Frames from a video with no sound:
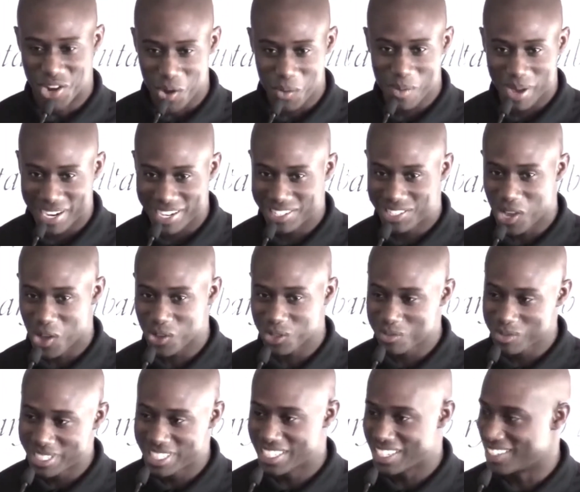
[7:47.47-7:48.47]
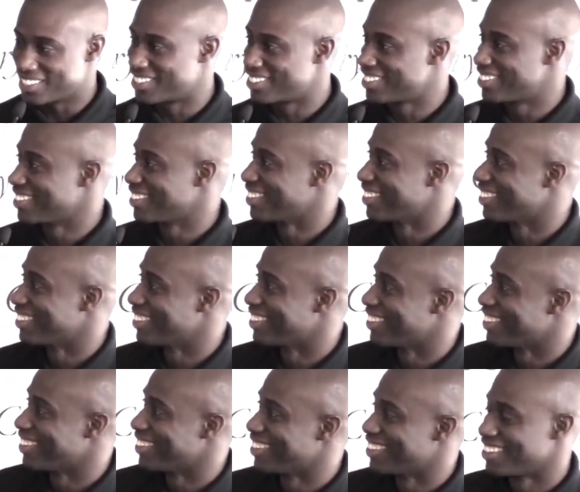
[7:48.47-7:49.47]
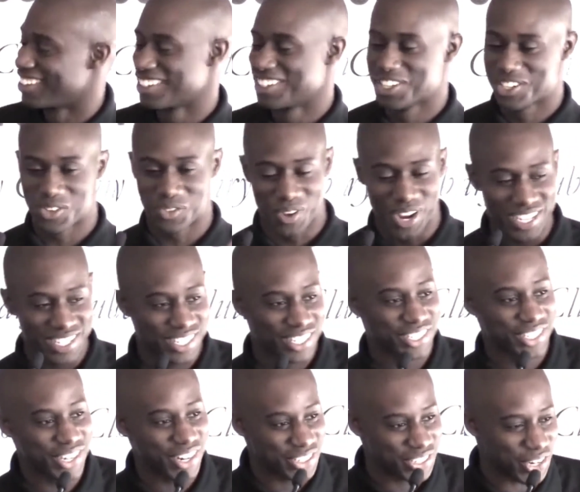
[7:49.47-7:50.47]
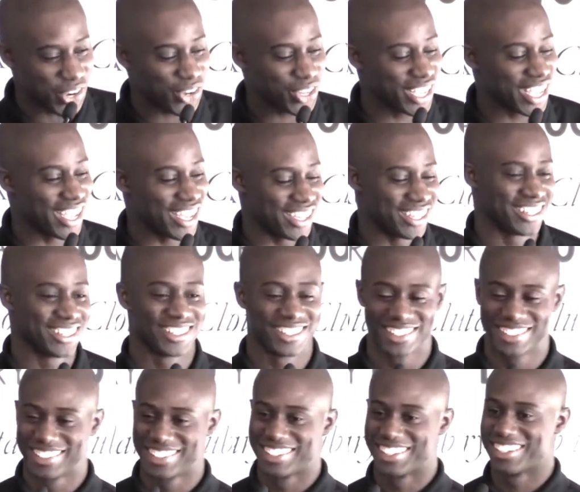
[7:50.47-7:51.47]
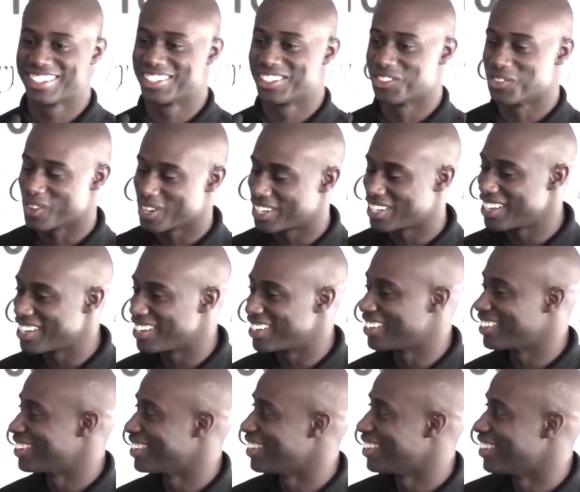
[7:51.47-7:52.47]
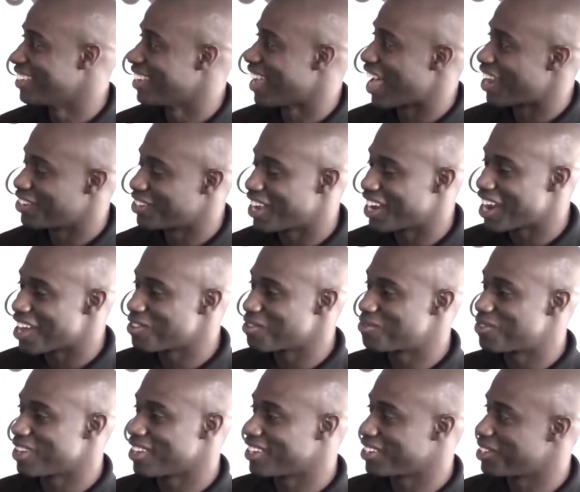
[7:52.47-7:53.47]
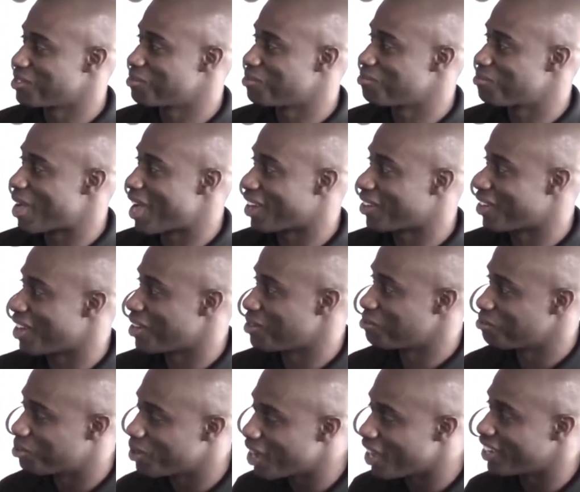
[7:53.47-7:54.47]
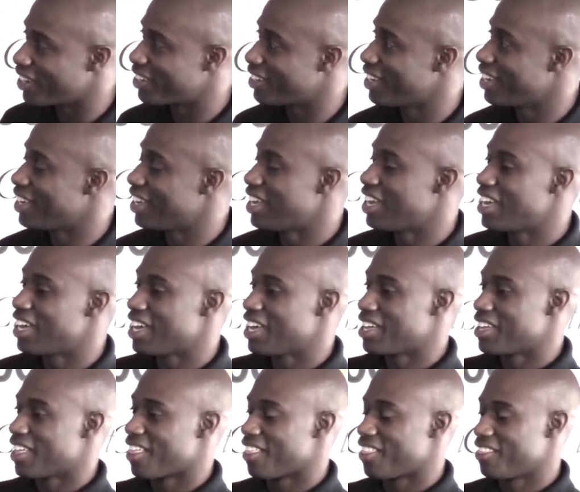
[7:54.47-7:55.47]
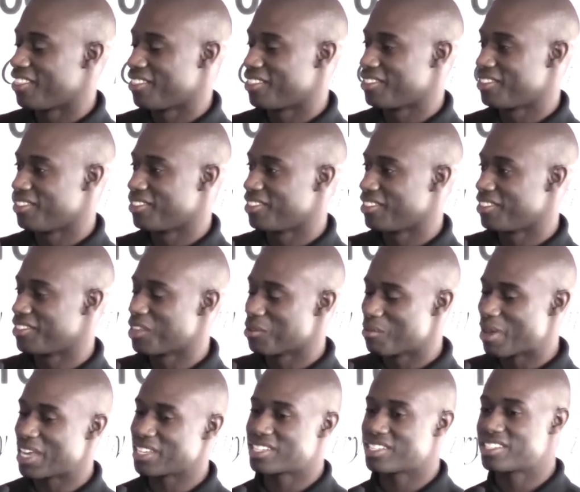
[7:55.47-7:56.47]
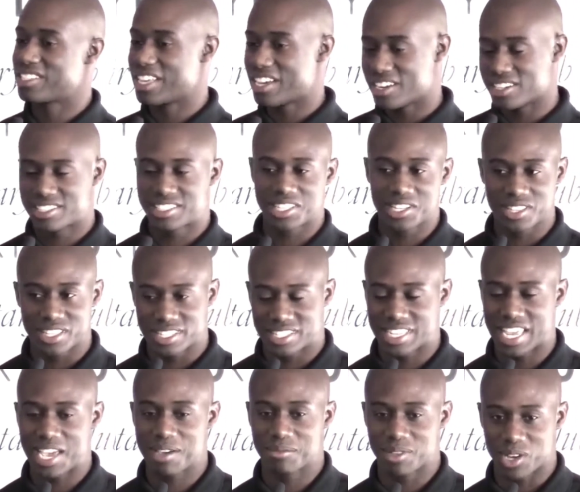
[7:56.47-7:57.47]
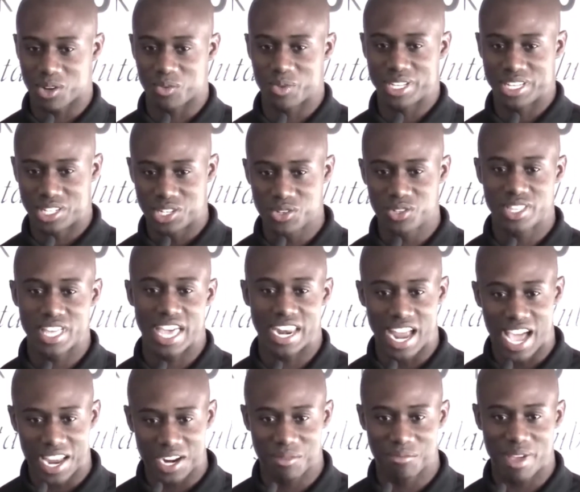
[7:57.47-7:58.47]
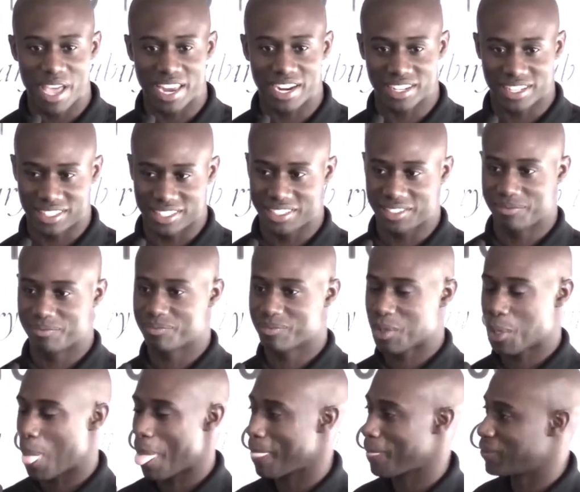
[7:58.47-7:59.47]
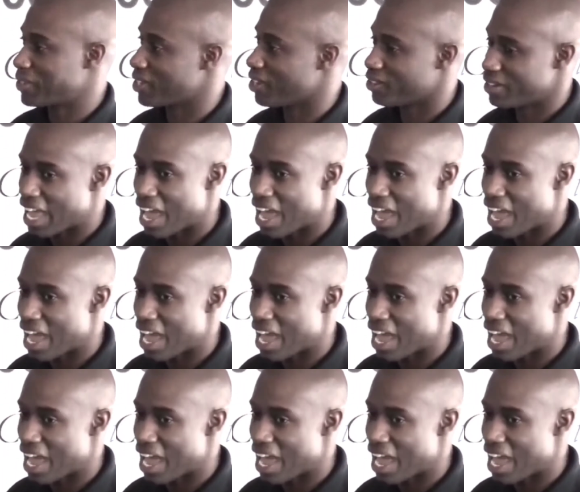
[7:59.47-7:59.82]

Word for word: Nobody told me this. Rest assured, you're okay. We're good. I do not have a felony background, but the message there is still the same, though. We do that automatically. So